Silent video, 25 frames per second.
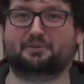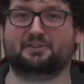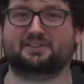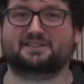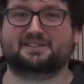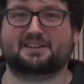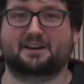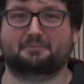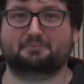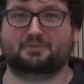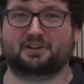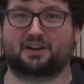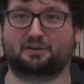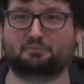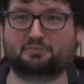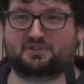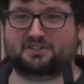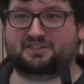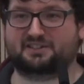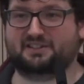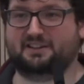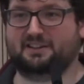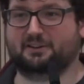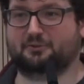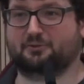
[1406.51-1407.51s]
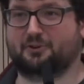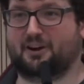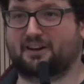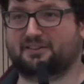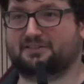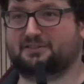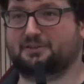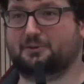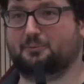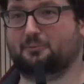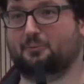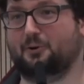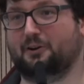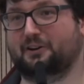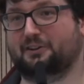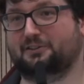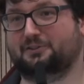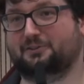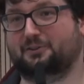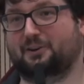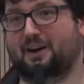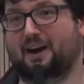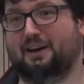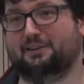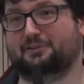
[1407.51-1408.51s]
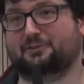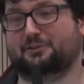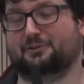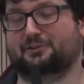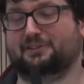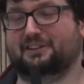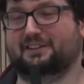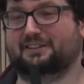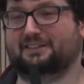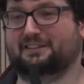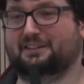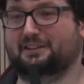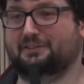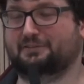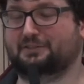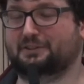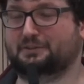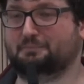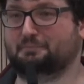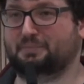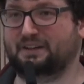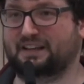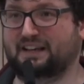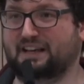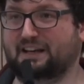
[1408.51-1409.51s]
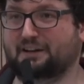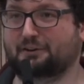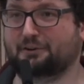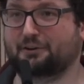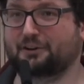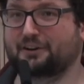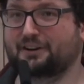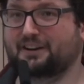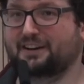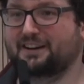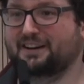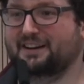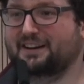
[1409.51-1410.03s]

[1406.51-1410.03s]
and sometimes the address you wanted to enter didn't even appear.